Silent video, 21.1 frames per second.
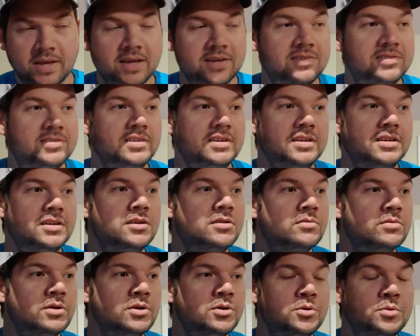Okay, sit in
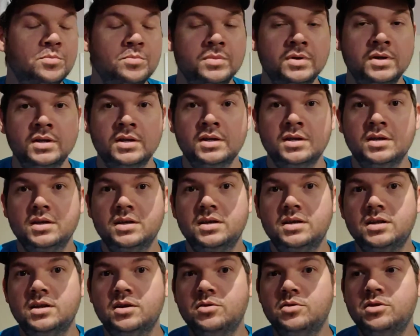your room.
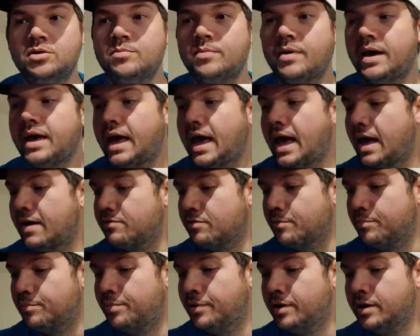You know, you might
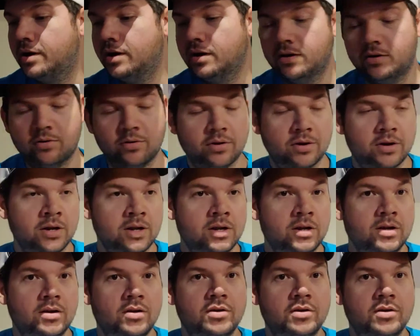have a book or